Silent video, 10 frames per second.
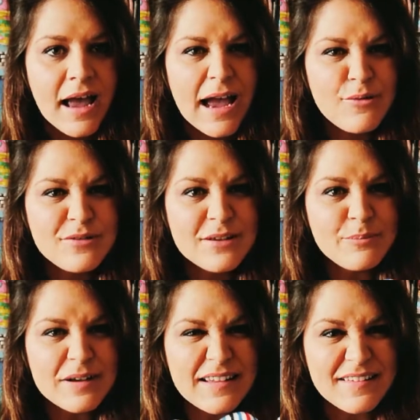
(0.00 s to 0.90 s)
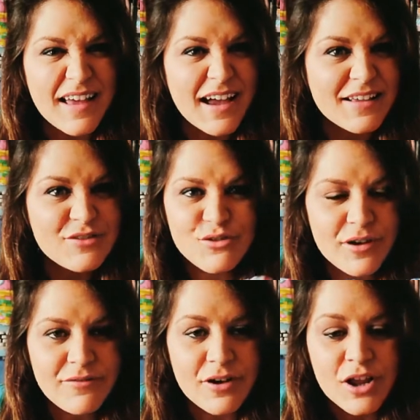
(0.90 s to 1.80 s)
How simple is that? It's
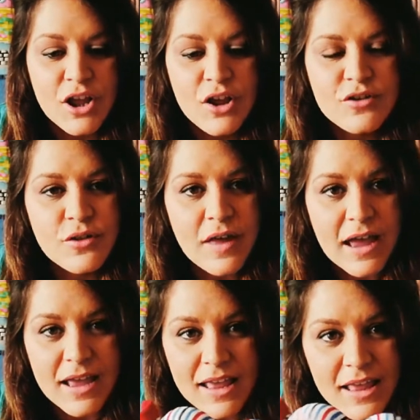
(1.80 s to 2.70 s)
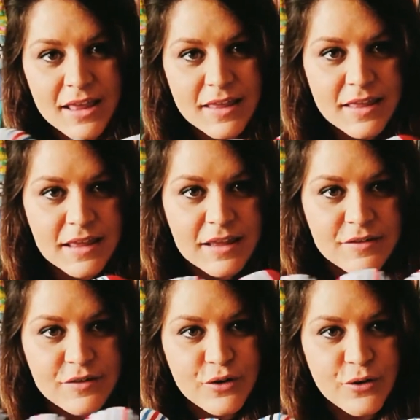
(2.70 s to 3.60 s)
great fun. So that
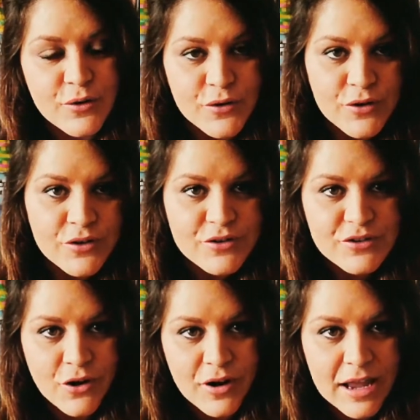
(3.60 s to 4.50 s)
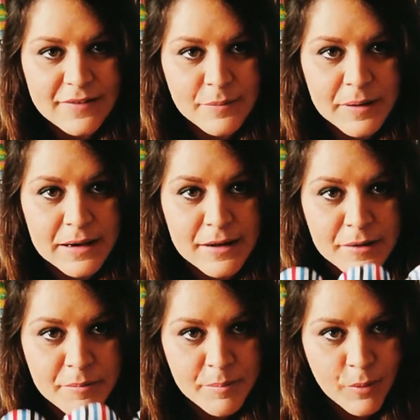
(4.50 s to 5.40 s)
is your sock caterpillar
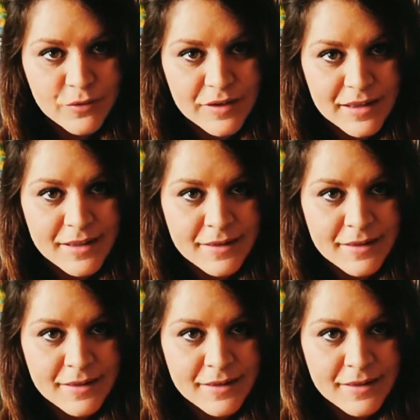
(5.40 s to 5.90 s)
body.